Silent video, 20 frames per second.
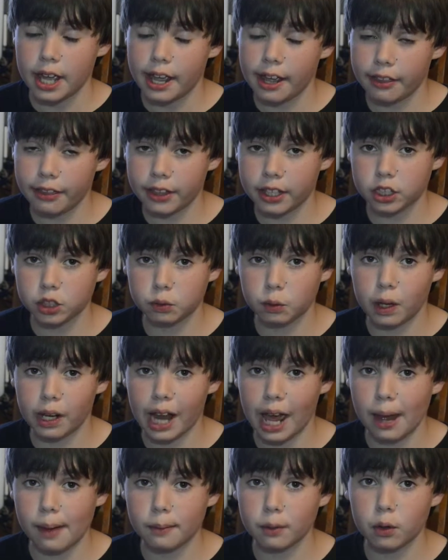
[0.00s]
In this one,
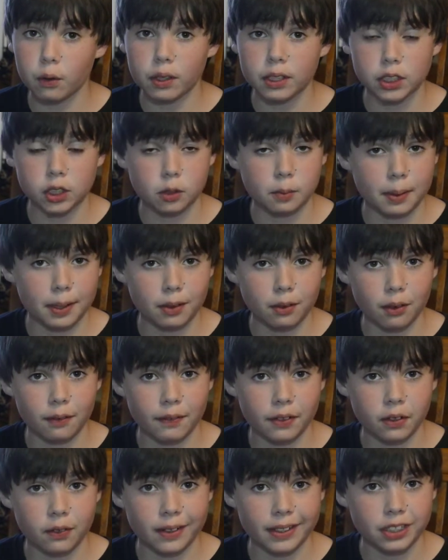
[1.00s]
I'm going to be
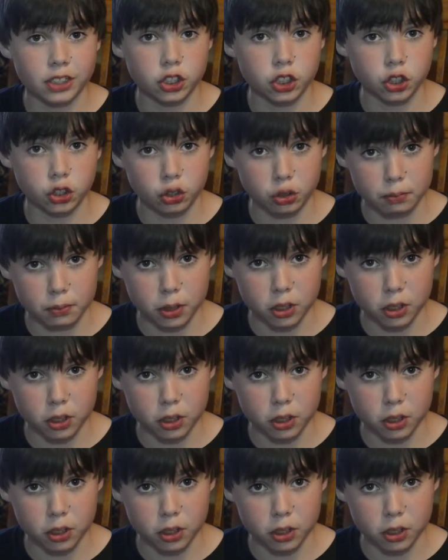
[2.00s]
reviewing two